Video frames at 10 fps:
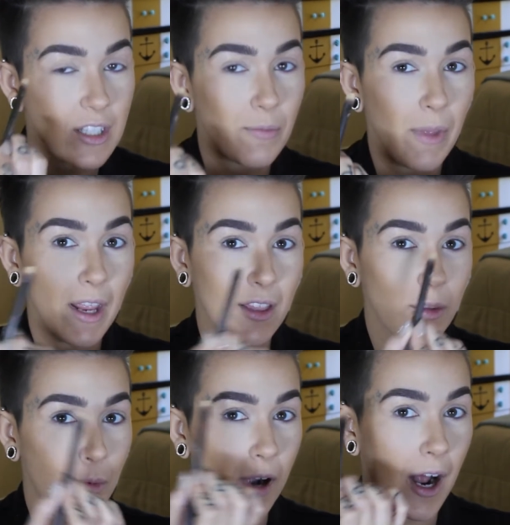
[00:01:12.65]
to make
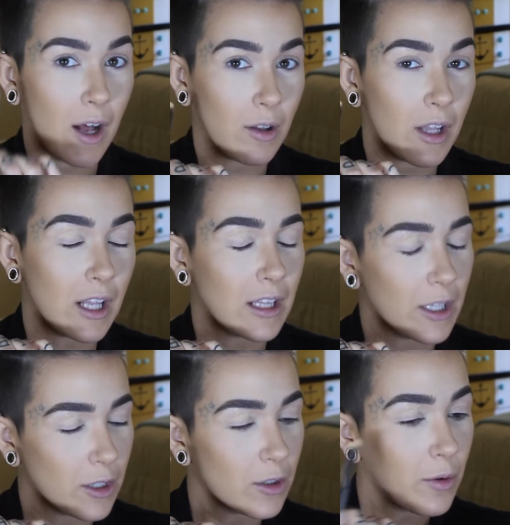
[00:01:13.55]
the brow a
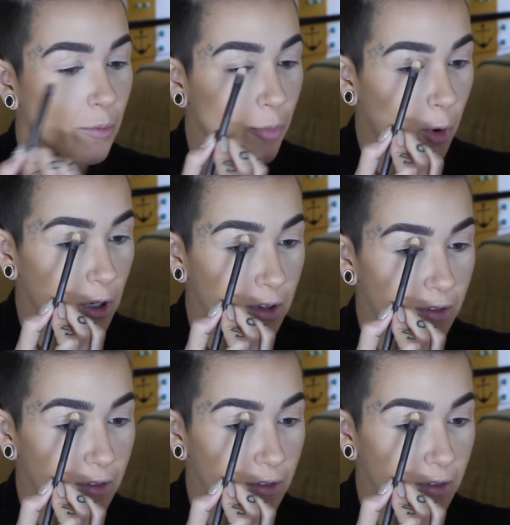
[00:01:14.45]
little more